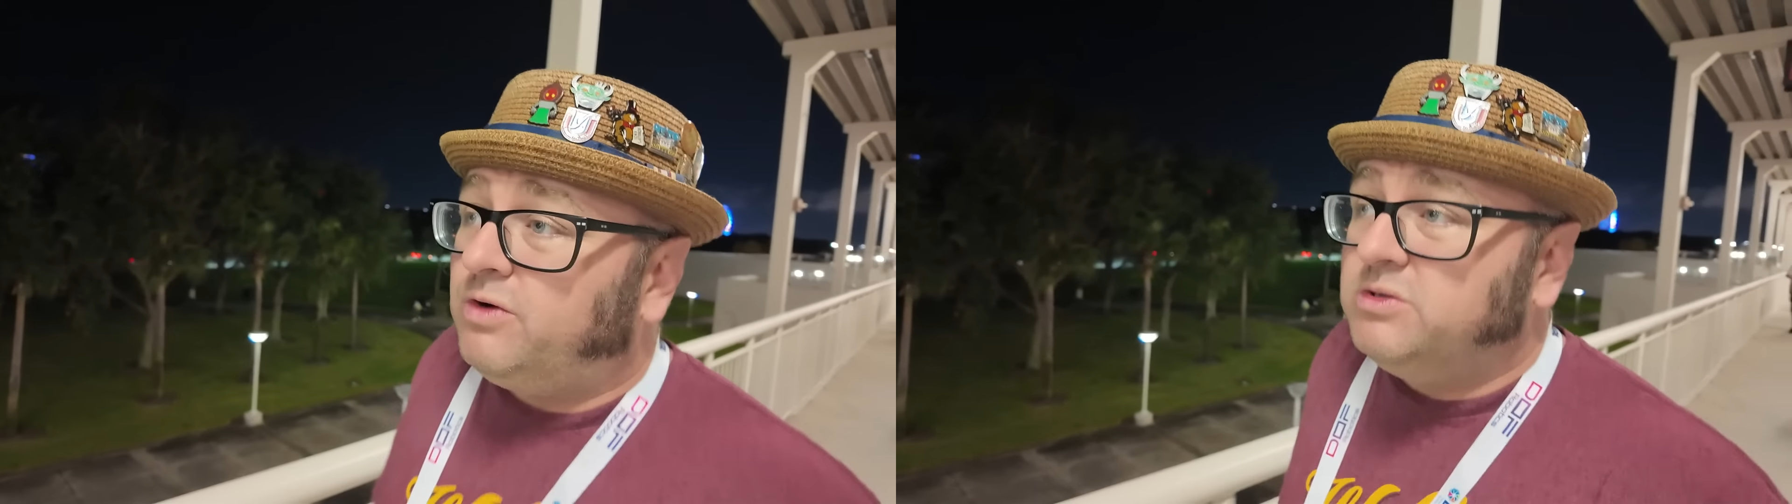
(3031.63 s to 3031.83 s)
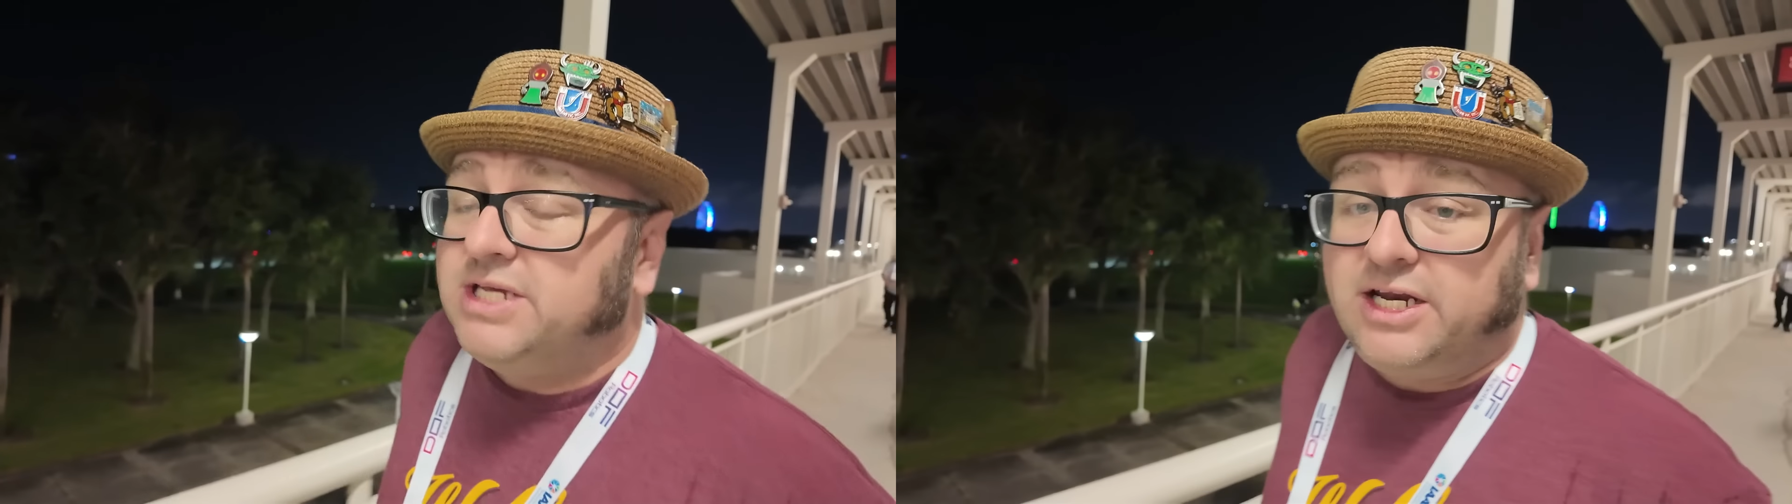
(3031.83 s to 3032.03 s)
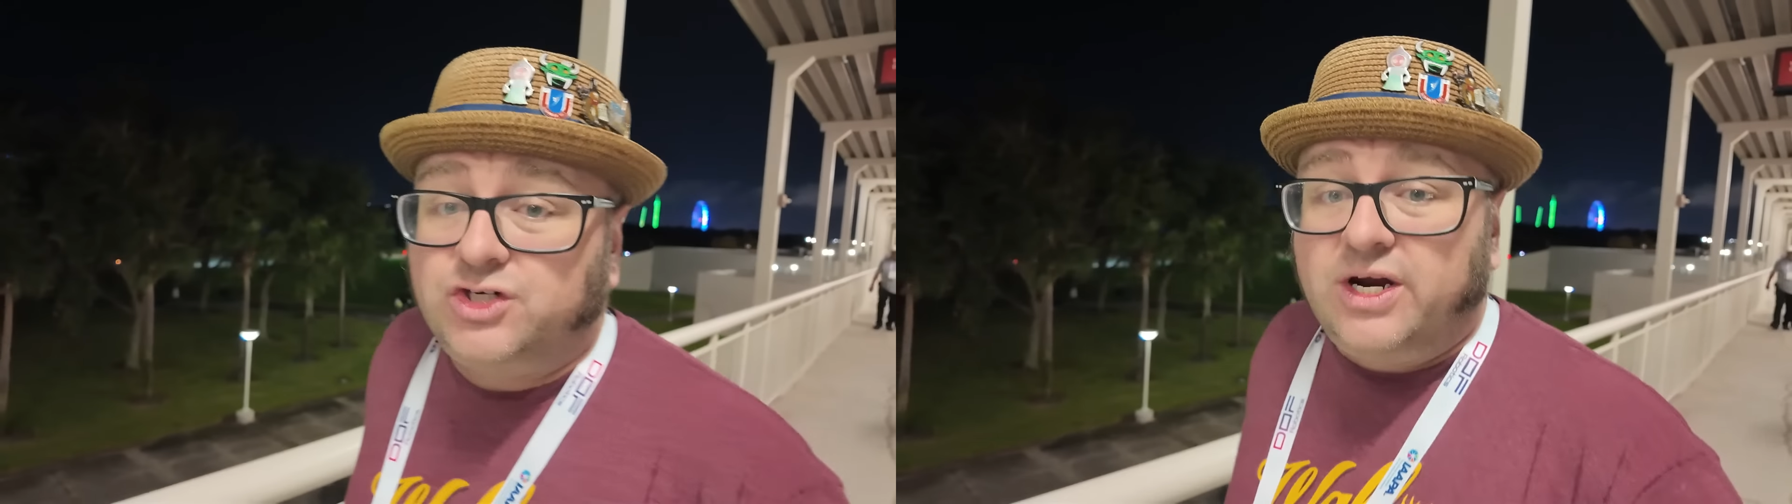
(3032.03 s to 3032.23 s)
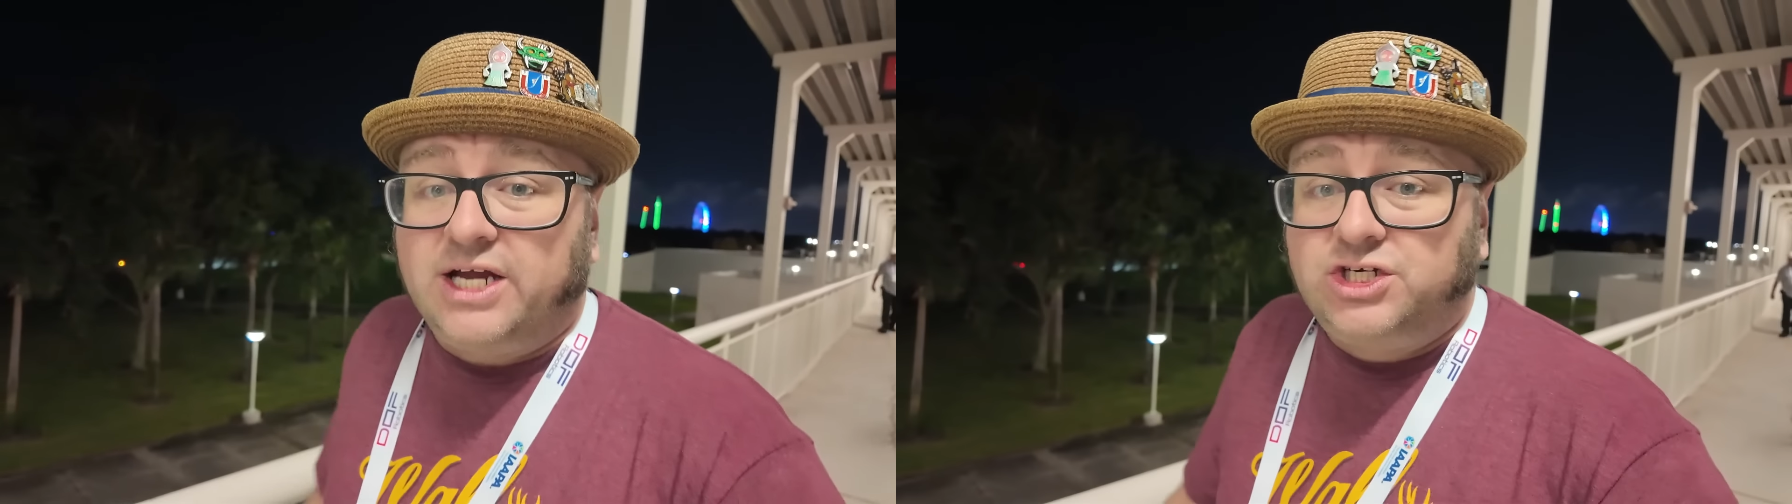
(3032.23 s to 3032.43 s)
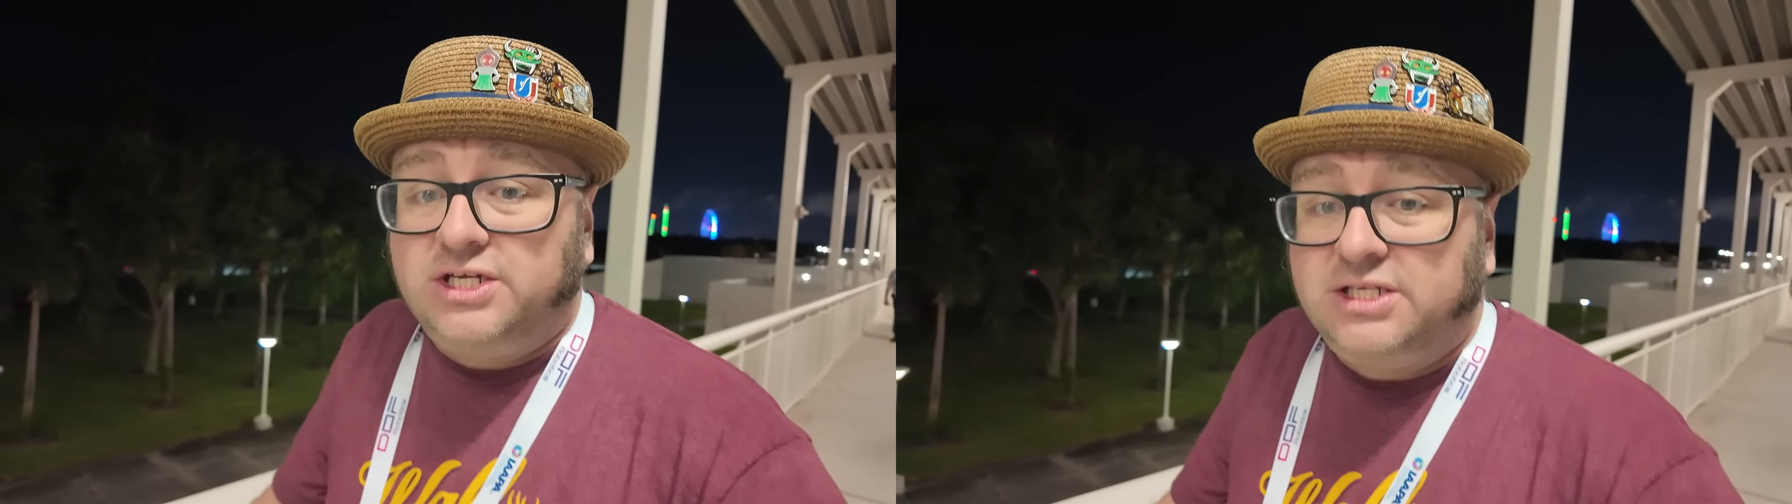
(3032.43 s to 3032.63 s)
roadside
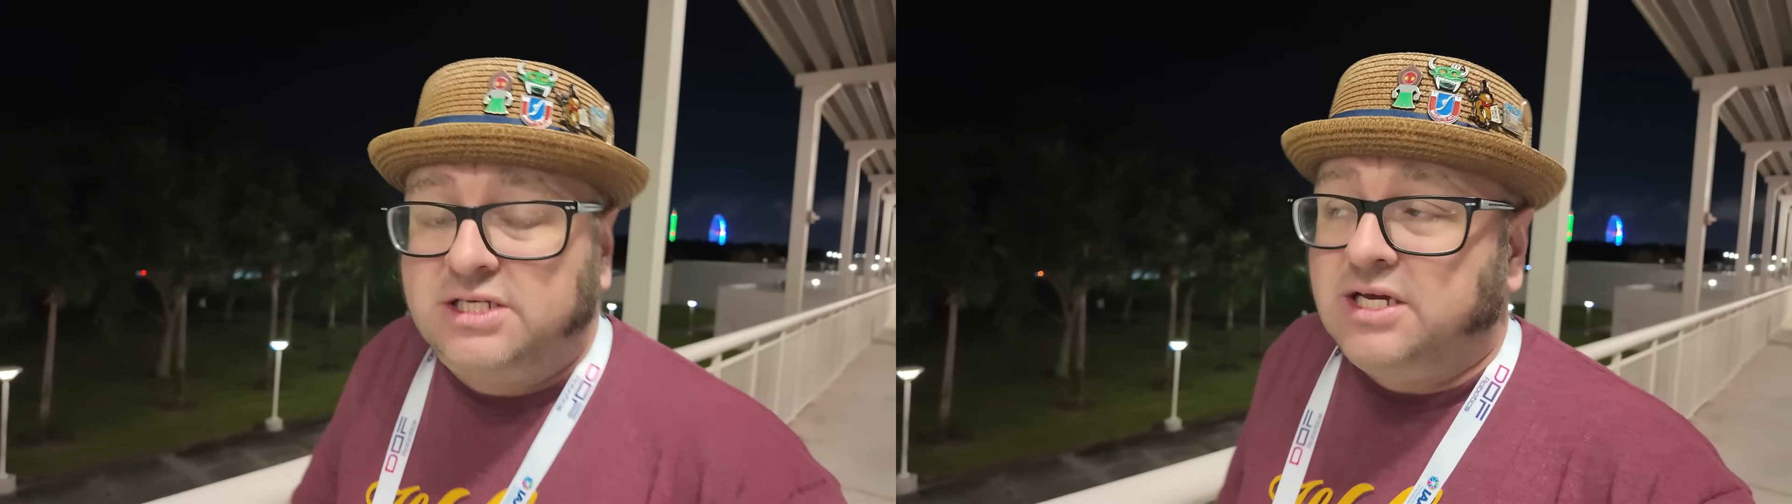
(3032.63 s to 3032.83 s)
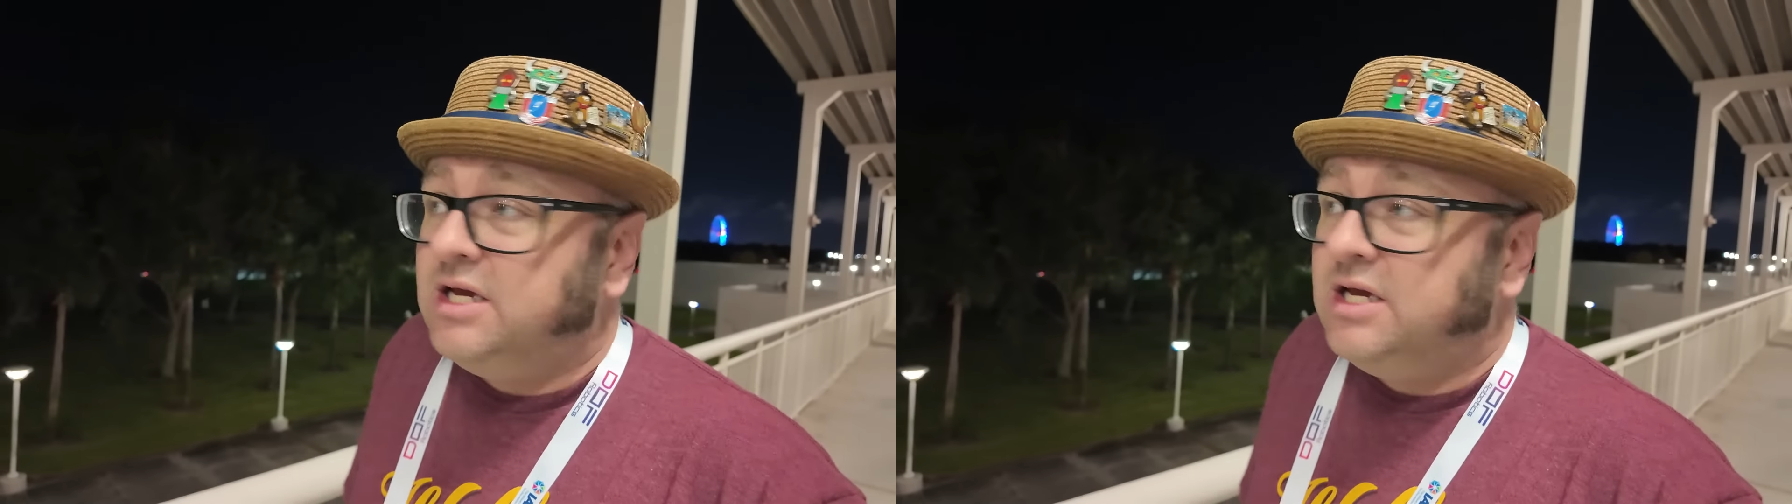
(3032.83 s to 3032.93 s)
attractions,